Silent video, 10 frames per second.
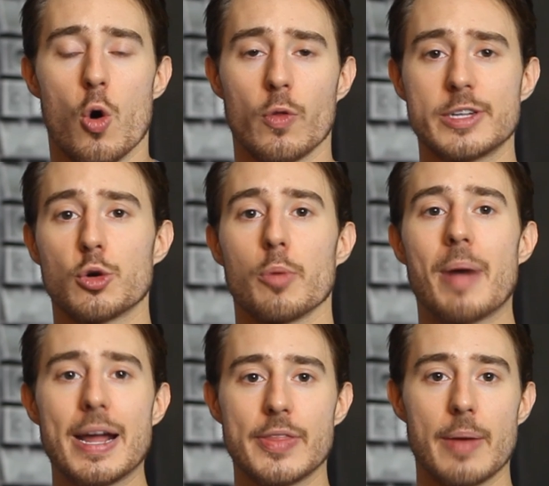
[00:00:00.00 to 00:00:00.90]
only to
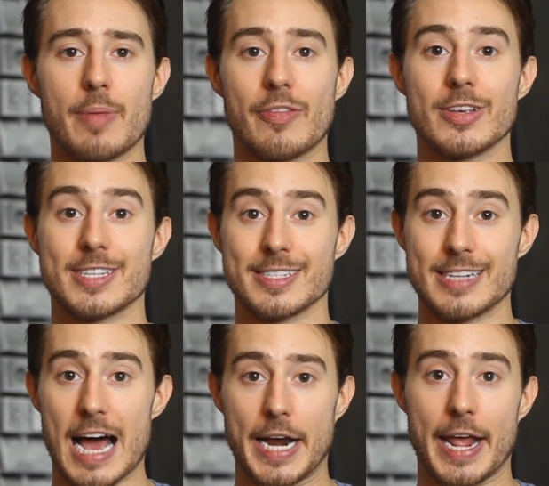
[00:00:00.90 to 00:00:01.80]
remind them that this is
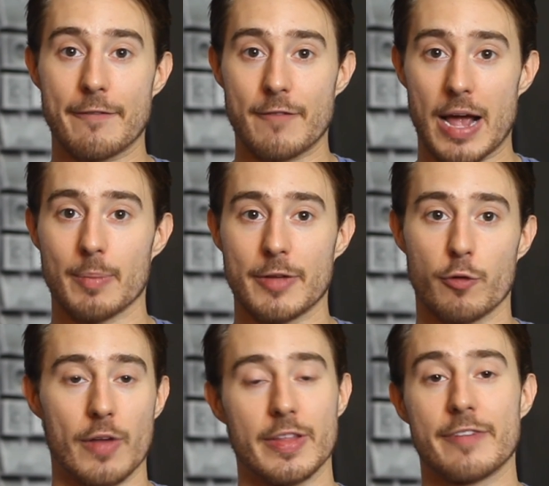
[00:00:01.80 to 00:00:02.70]
not a
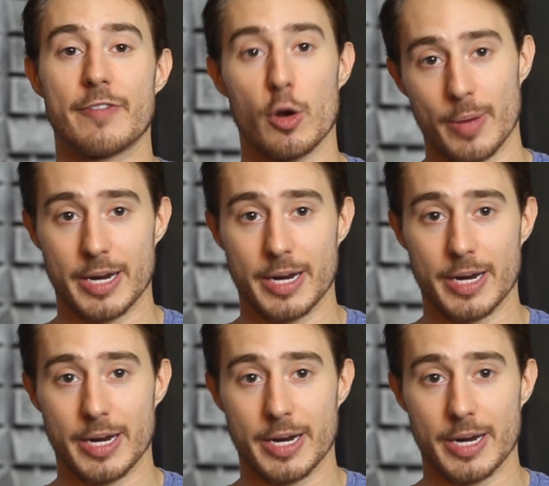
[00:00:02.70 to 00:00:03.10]
family-friendly film